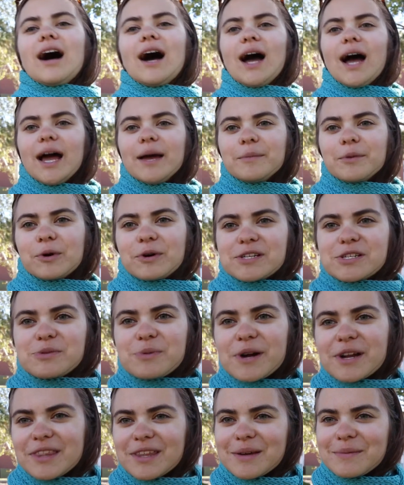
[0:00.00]
I'm going to
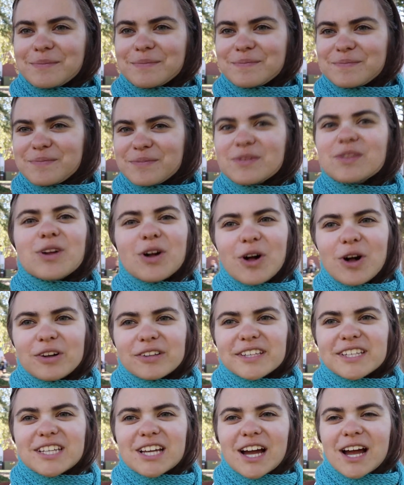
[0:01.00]
wear them all
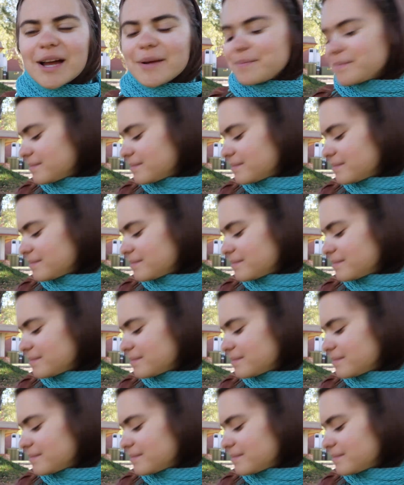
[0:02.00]
the time.